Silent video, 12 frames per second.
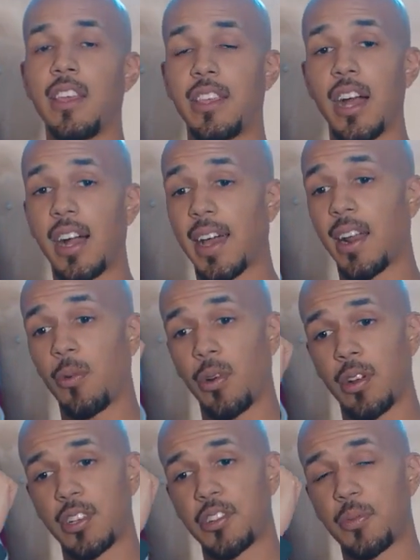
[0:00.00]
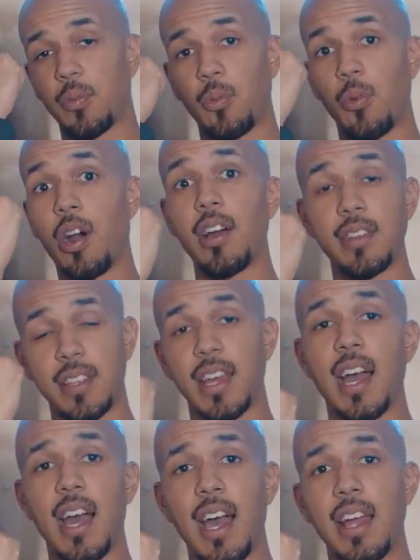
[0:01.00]
Y'all gotta worship one
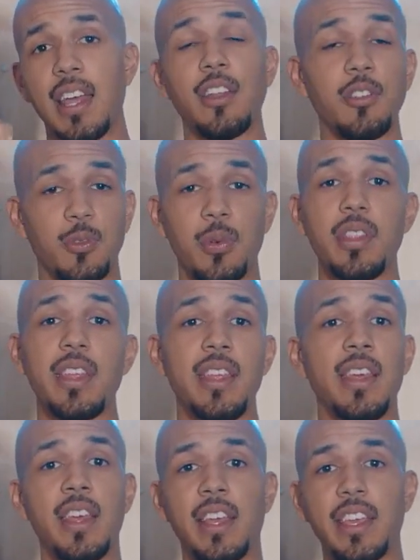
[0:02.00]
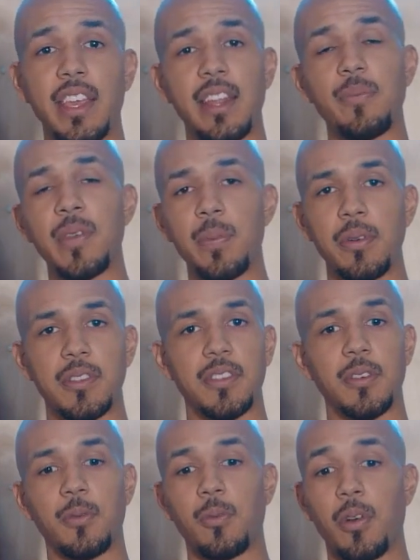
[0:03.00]
God. And it was really getting people
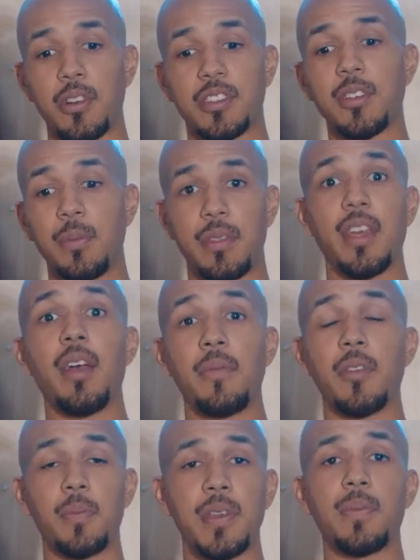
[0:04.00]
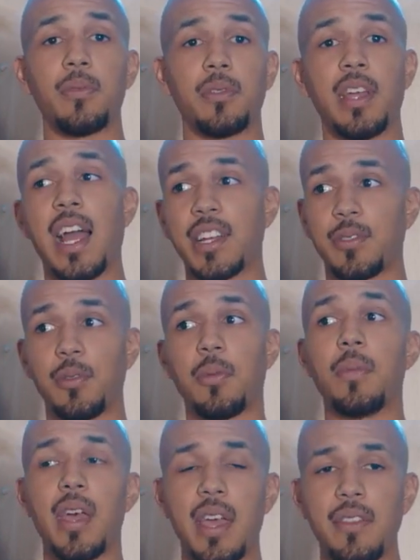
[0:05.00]
to worship them, the people, the actual
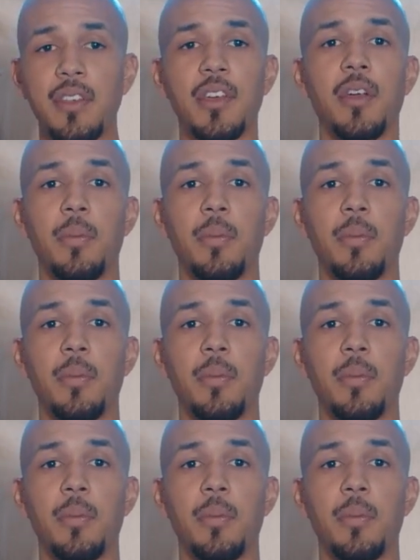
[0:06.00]
men.